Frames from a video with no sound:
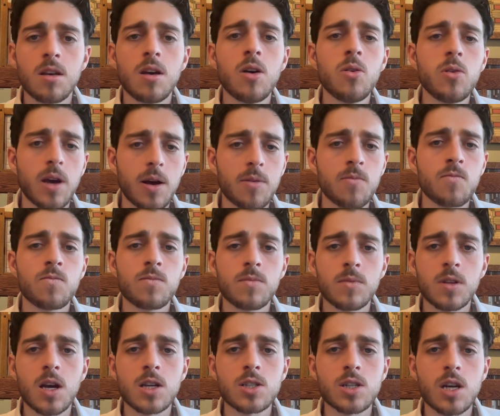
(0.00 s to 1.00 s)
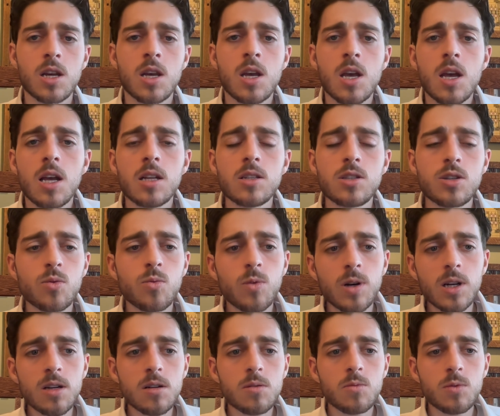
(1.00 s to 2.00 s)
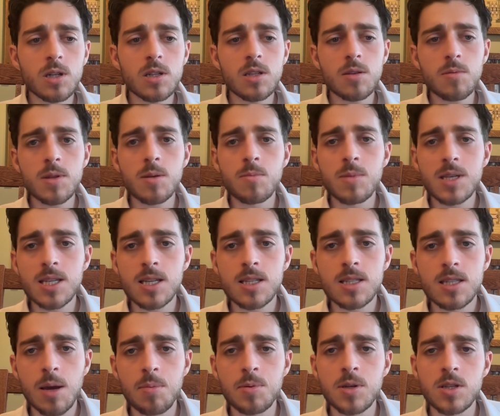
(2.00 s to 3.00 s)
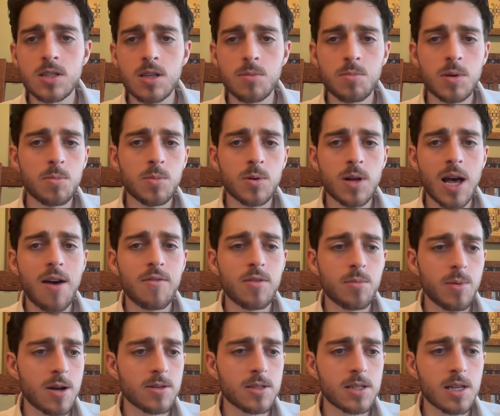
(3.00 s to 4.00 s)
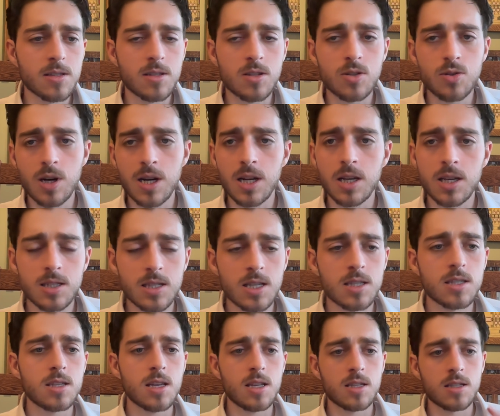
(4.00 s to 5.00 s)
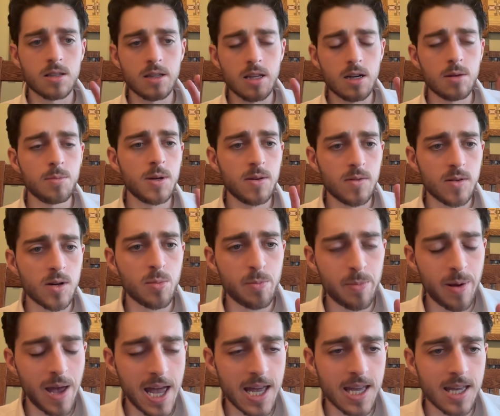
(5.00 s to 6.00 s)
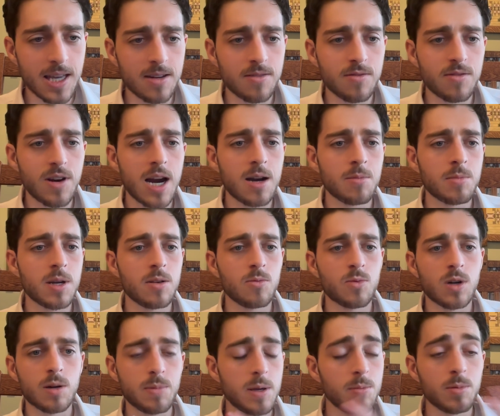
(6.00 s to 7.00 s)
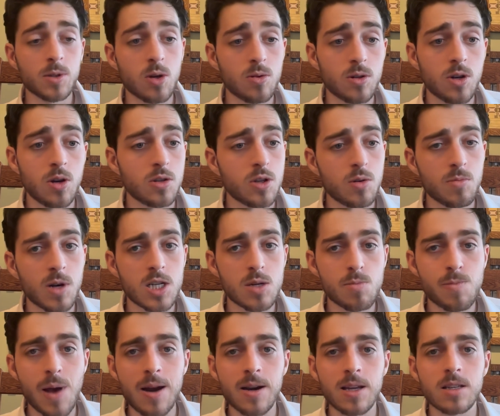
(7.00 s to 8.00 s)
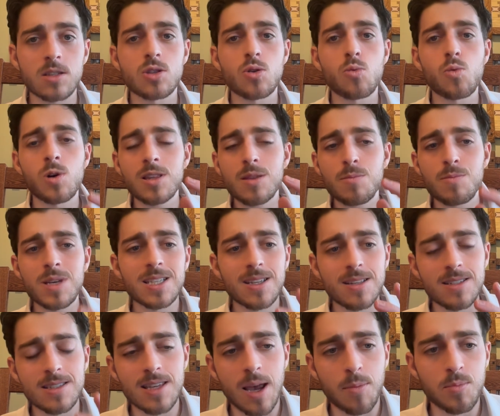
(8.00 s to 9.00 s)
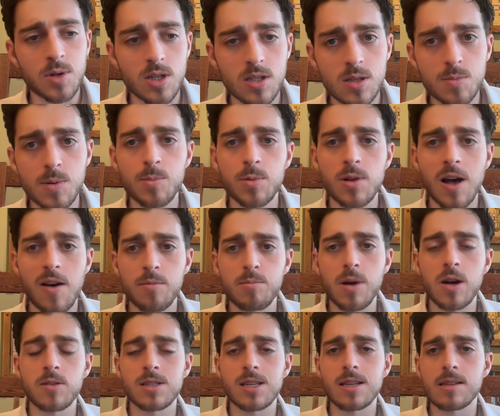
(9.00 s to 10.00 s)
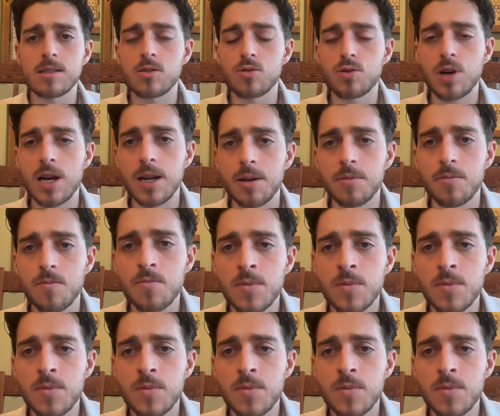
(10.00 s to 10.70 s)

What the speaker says: Okay. Gotcha. And so what are some of the misconceptions that people have about sales and trading? Because it's a little bit of an opaque environment where people don't know too much about it. And so what are the misconceptions people have about sales and trading?